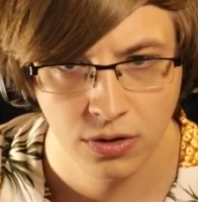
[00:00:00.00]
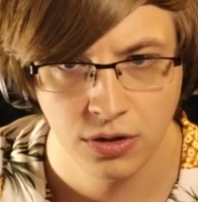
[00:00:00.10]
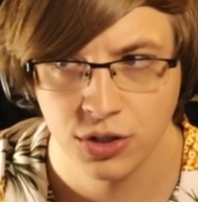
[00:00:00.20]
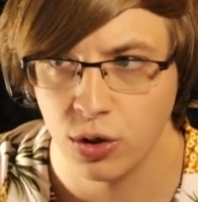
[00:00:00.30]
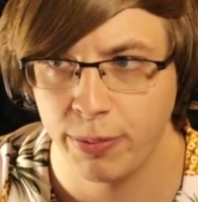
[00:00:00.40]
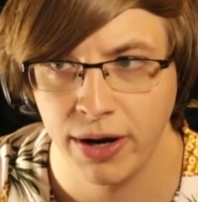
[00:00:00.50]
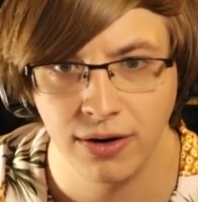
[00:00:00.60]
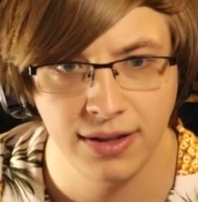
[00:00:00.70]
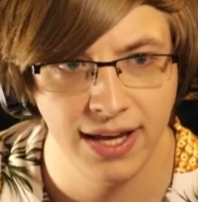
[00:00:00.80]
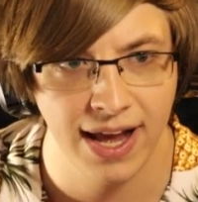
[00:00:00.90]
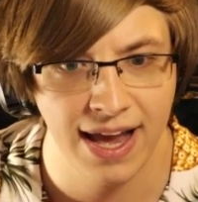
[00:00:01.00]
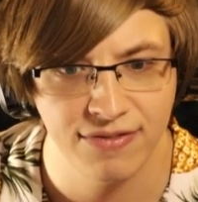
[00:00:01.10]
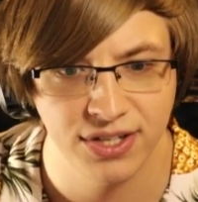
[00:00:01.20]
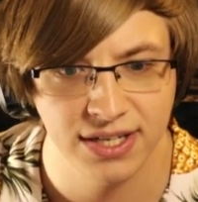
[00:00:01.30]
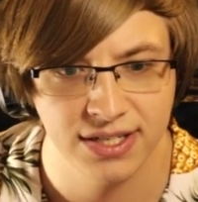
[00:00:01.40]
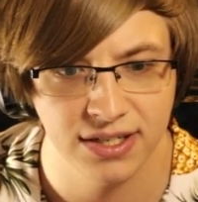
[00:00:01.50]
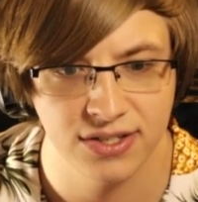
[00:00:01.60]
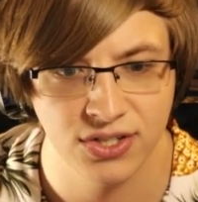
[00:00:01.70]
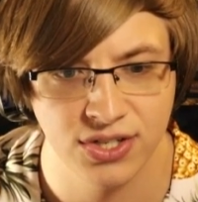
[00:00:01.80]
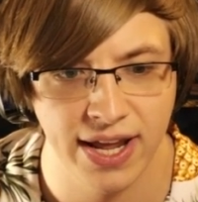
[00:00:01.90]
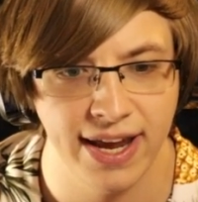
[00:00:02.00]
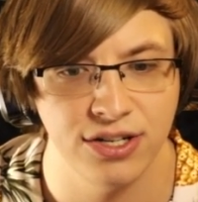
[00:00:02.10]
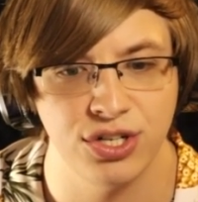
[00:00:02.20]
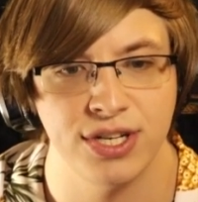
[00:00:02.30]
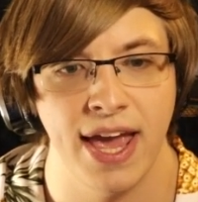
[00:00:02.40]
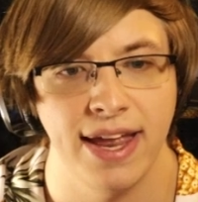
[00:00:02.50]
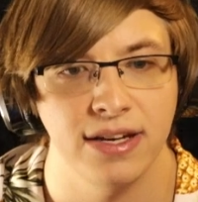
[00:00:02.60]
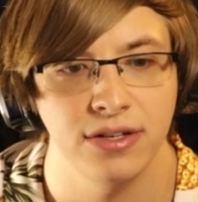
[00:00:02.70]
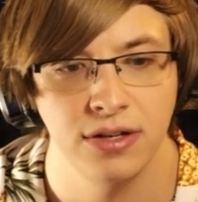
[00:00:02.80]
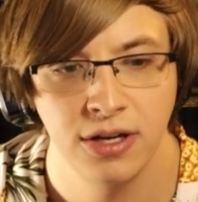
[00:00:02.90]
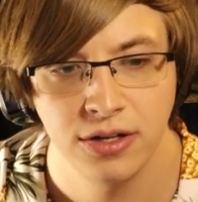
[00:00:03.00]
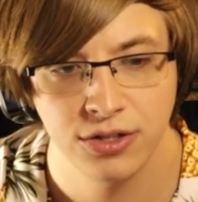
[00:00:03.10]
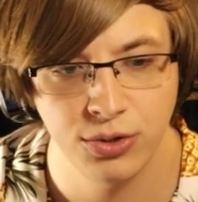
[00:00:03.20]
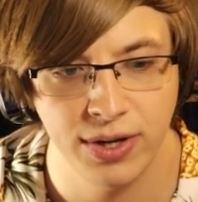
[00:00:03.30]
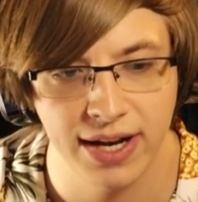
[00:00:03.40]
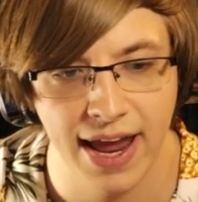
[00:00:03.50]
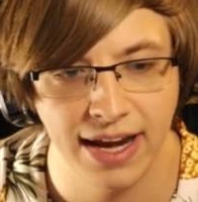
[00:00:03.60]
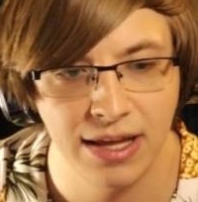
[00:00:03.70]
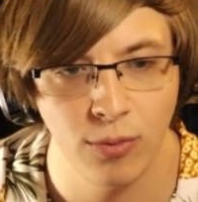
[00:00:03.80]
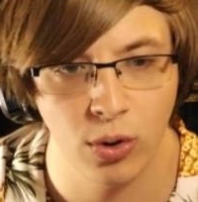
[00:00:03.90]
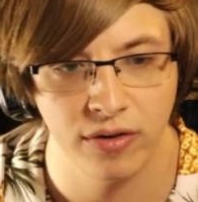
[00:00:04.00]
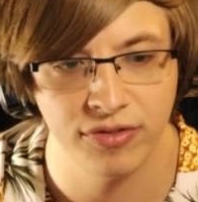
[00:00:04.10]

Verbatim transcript: So apparently I have to get to stage 10 to get any more of